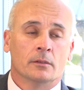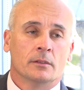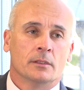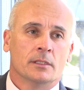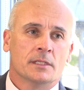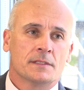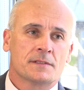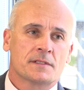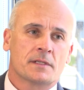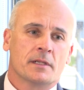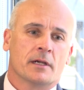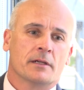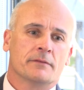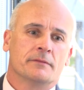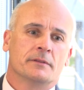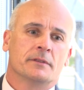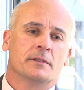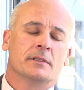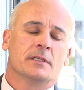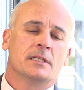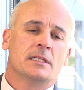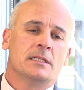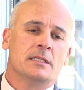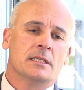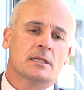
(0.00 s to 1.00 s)
Yes, David.
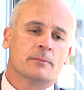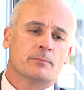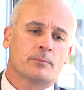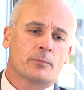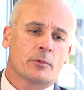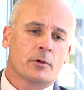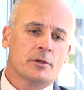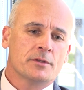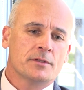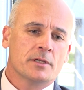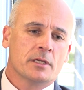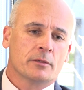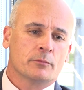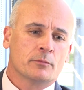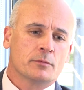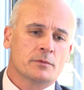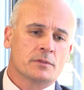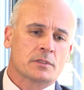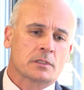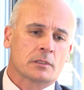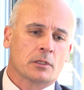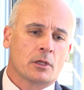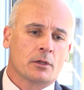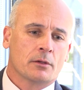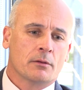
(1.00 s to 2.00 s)
The project
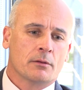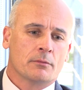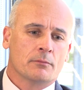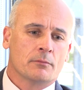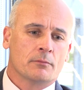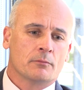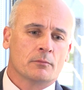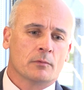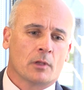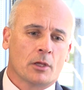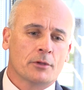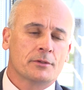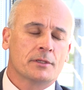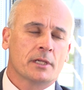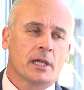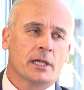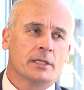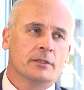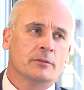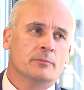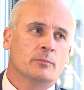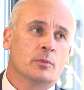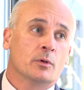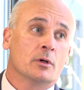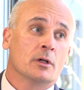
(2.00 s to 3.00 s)
was
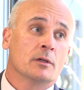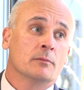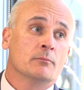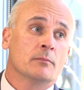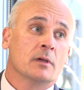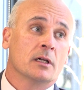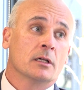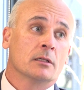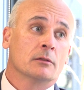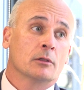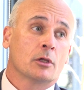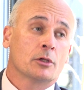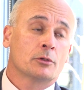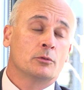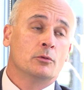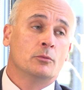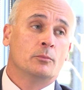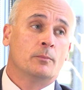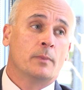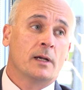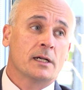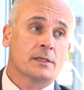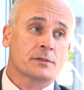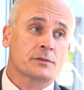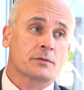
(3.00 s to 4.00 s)
located by local
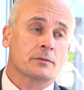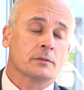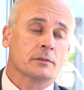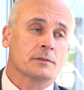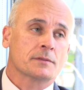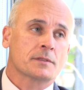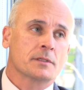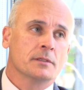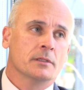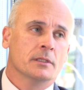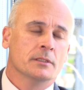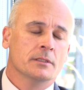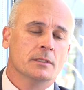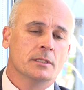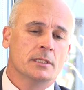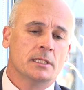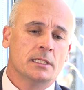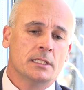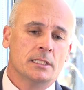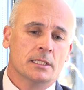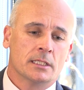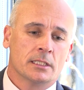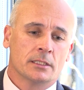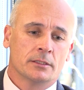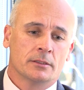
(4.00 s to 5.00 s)
pastoralists in
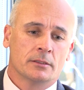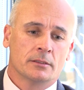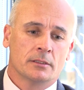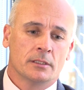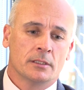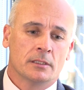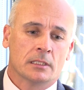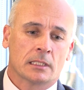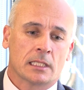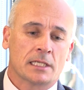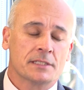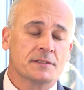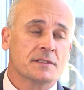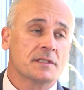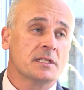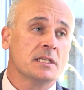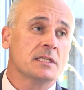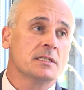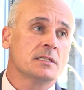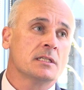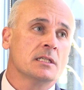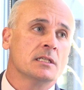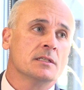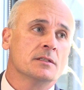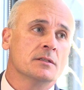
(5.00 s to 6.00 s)
the late
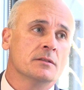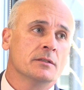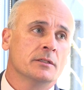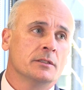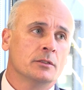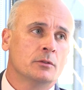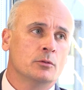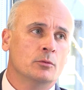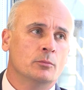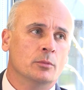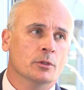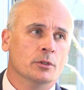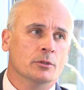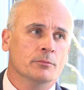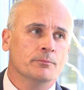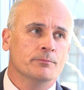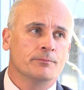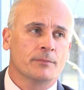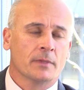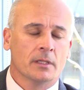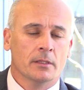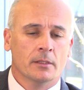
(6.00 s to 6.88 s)
60s in the nickel boom,